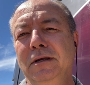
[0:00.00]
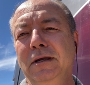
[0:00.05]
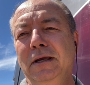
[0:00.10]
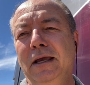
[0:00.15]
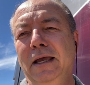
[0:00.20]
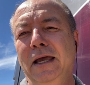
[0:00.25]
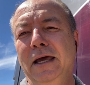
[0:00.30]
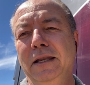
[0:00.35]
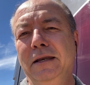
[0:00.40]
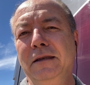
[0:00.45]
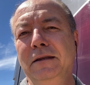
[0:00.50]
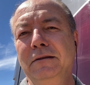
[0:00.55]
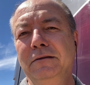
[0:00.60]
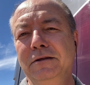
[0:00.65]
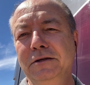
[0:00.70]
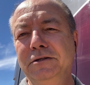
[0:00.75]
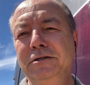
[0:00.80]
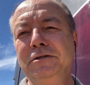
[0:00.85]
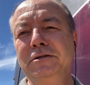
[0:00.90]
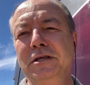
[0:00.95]
And
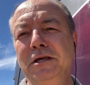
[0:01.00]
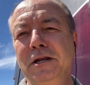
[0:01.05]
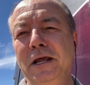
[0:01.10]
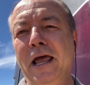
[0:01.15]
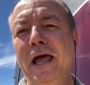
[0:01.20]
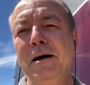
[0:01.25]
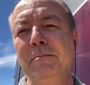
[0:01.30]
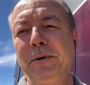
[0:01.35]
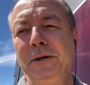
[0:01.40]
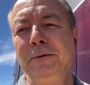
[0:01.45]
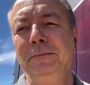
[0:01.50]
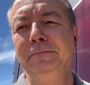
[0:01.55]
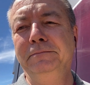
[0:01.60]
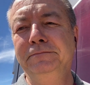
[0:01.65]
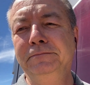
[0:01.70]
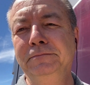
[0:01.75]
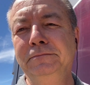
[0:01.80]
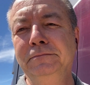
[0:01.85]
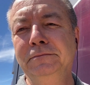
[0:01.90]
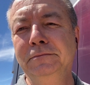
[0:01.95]
this is going to happen.
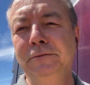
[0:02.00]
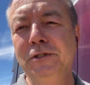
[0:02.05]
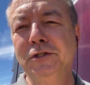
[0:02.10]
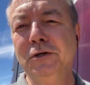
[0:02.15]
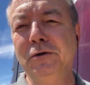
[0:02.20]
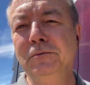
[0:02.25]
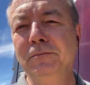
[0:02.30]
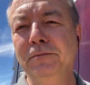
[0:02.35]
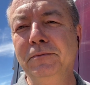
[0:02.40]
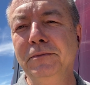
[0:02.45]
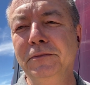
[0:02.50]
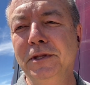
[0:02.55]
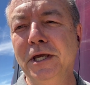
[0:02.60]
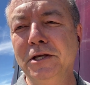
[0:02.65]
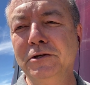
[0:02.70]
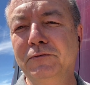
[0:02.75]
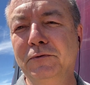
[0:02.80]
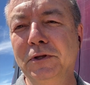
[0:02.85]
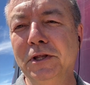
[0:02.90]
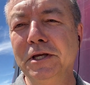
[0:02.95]
So thanks
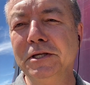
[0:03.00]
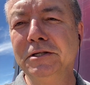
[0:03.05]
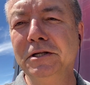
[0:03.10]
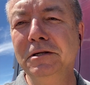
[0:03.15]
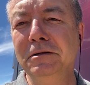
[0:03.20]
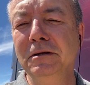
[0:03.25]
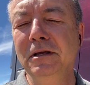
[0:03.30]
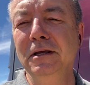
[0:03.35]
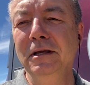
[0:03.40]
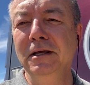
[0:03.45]
for listening.